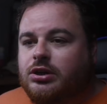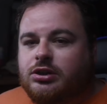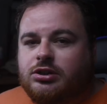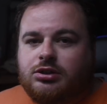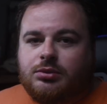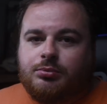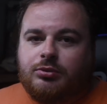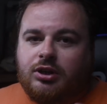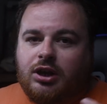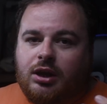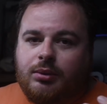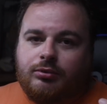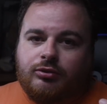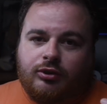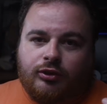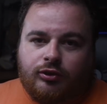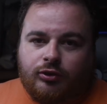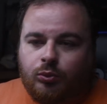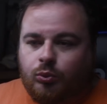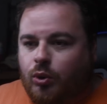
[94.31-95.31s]

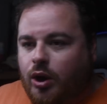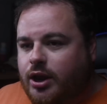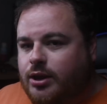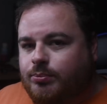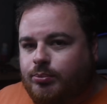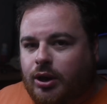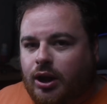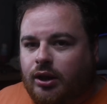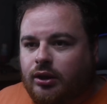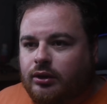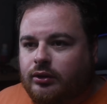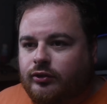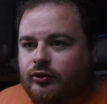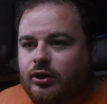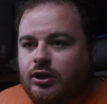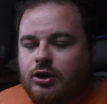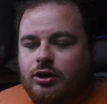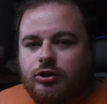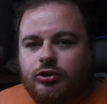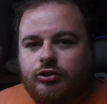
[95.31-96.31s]
Sometimes it's a white
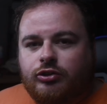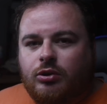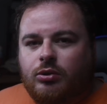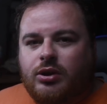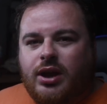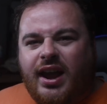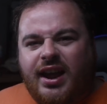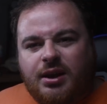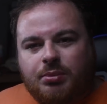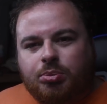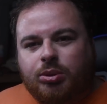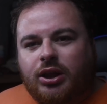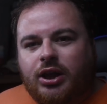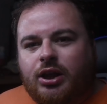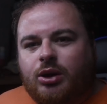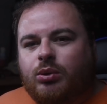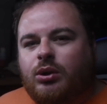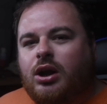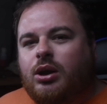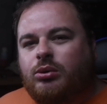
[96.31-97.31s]
balance. So kind of
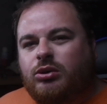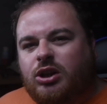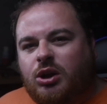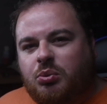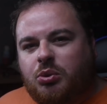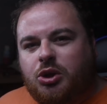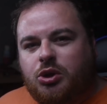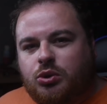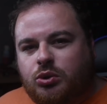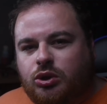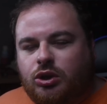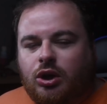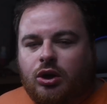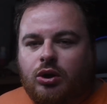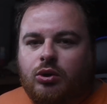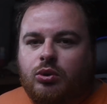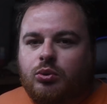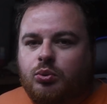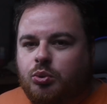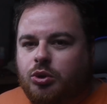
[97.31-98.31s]
play around that way you
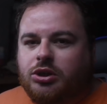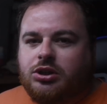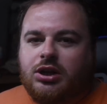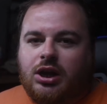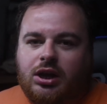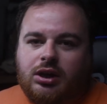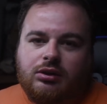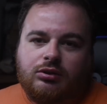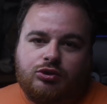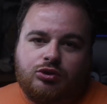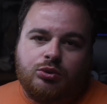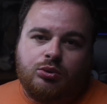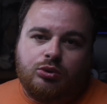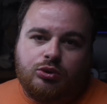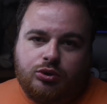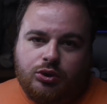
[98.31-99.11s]
know what kind of tool